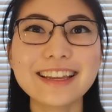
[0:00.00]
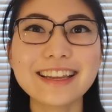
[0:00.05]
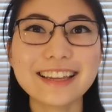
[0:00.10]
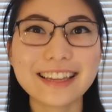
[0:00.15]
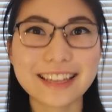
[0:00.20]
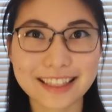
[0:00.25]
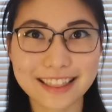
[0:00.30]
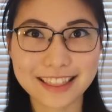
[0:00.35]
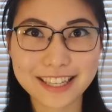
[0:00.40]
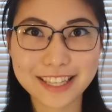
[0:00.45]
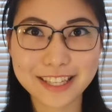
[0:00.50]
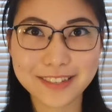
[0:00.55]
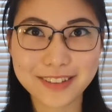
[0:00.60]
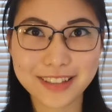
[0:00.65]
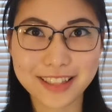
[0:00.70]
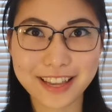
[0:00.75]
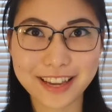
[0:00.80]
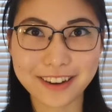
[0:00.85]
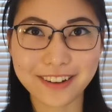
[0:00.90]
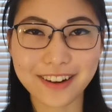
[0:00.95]
In this
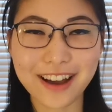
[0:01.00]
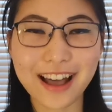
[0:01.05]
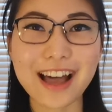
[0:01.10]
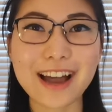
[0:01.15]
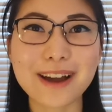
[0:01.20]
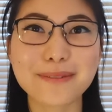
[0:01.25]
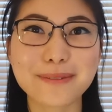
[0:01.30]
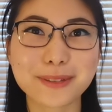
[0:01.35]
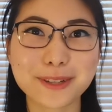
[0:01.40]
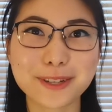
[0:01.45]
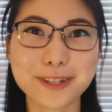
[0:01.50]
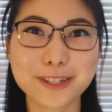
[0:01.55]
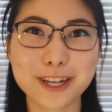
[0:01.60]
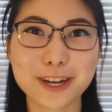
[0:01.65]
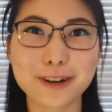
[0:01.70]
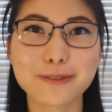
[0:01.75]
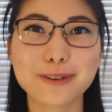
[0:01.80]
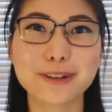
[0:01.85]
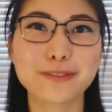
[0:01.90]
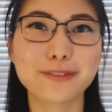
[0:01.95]
video, I'm going to
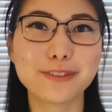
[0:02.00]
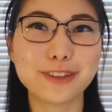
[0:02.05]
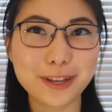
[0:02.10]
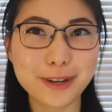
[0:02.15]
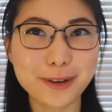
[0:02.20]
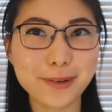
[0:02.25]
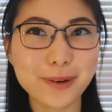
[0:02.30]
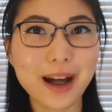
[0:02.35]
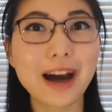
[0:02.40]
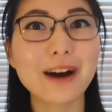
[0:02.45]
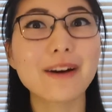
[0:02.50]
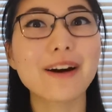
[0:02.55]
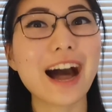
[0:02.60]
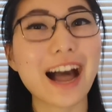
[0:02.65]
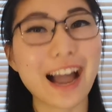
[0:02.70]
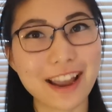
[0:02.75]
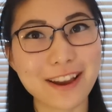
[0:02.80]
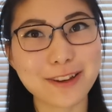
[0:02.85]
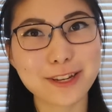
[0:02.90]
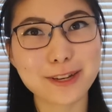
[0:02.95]
share with you how
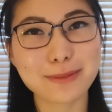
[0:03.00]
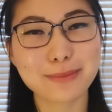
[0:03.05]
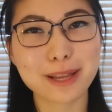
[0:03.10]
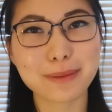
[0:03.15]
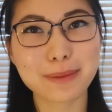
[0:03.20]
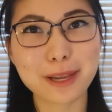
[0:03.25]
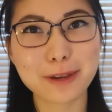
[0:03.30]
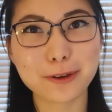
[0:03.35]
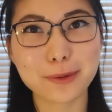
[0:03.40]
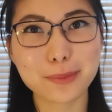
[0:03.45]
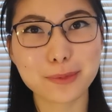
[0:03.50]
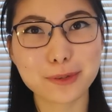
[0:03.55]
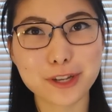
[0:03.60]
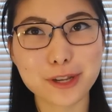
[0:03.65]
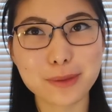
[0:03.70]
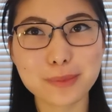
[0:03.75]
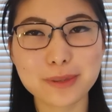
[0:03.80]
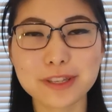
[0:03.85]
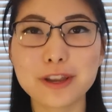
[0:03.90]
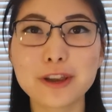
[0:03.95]
I usually plan my group
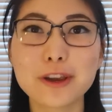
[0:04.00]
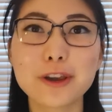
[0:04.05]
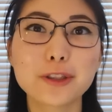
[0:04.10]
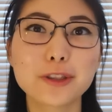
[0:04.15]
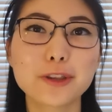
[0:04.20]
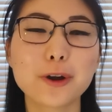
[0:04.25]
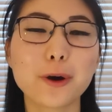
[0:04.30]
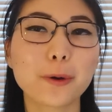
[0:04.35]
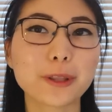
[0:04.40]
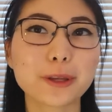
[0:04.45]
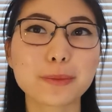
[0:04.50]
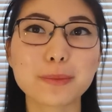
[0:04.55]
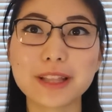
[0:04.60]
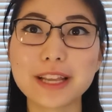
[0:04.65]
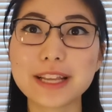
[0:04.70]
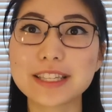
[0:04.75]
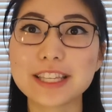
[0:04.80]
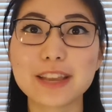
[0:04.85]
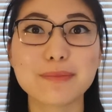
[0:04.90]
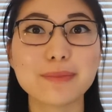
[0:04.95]
trips to
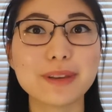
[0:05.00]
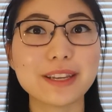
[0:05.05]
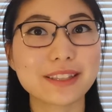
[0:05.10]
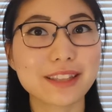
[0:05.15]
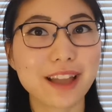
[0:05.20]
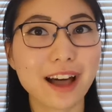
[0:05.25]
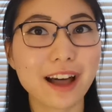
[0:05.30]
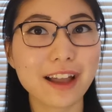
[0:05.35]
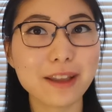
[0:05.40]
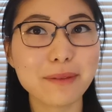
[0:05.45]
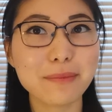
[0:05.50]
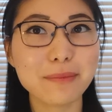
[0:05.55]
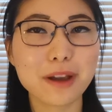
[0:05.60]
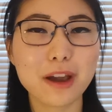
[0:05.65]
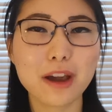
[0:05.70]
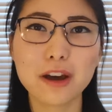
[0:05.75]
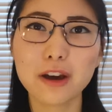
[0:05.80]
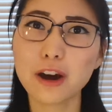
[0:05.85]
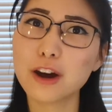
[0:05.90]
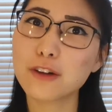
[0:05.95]
ultimately save me time,
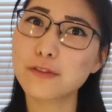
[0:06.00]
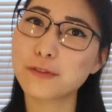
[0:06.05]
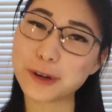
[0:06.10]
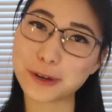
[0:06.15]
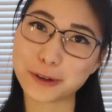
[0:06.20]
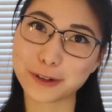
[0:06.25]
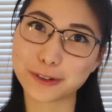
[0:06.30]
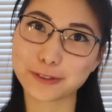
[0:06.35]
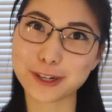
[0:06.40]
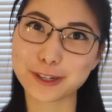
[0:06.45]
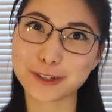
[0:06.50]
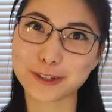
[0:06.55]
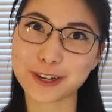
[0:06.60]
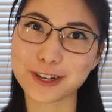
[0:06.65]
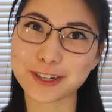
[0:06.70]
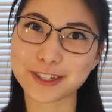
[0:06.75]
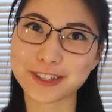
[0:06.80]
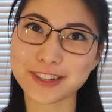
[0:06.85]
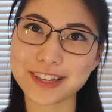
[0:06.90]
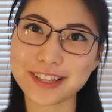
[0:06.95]
avoid group
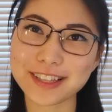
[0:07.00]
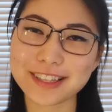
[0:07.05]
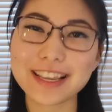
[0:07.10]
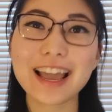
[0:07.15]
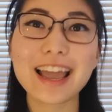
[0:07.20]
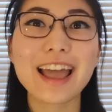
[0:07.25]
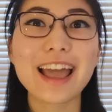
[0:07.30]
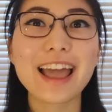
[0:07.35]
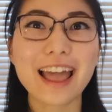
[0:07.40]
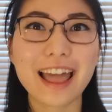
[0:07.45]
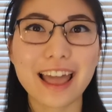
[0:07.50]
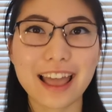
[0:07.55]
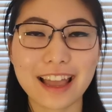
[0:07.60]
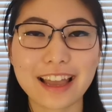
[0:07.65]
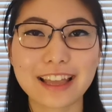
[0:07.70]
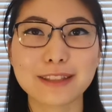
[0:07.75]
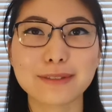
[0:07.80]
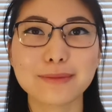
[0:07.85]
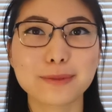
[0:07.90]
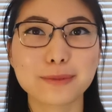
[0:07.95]
frustrations,
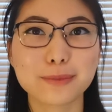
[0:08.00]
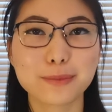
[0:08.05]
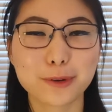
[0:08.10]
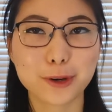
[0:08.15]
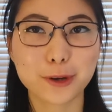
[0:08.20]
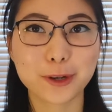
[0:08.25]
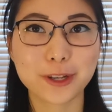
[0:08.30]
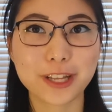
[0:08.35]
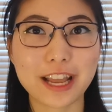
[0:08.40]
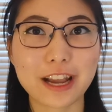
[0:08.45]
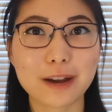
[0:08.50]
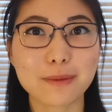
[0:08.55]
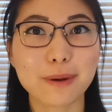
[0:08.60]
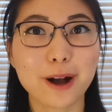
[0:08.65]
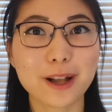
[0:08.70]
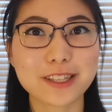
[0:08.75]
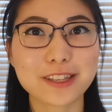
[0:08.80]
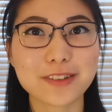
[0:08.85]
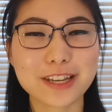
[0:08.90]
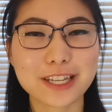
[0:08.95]
and create a
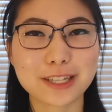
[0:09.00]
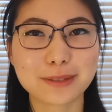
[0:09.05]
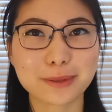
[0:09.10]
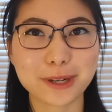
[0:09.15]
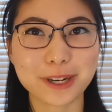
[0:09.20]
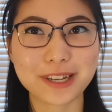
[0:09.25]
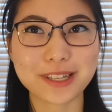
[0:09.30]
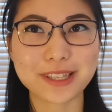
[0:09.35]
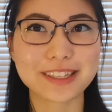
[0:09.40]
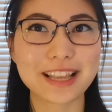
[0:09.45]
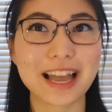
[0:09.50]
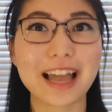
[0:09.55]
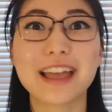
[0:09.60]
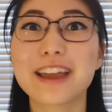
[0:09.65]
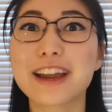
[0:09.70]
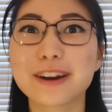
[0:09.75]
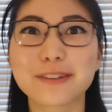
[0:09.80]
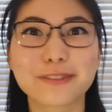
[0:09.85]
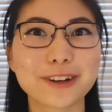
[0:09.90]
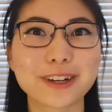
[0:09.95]
positive experience that
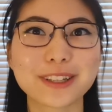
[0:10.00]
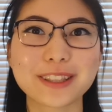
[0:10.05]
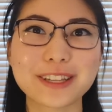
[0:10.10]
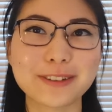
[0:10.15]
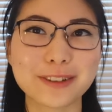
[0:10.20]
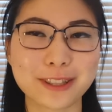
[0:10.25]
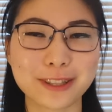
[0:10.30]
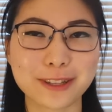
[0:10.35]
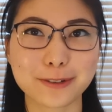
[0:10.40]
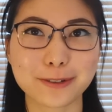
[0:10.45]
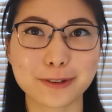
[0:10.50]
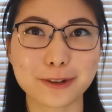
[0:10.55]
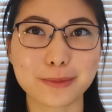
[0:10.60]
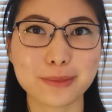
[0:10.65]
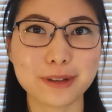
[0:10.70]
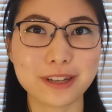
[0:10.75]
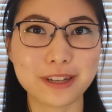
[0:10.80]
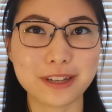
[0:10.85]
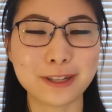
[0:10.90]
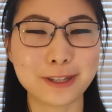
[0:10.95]
everyone in the
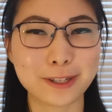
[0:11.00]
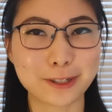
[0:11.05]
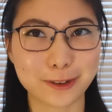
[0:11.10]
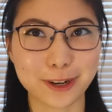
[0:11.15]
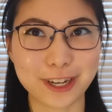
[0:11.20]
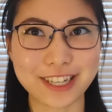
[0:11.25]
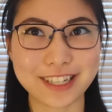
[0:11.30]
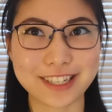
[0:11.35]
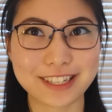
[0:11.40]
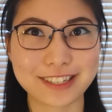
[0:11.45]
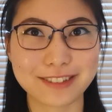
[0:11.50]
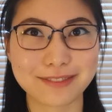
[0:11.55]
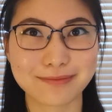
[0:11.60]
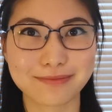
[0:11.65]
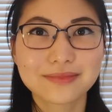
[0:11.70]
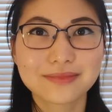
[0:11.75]
group enjoys.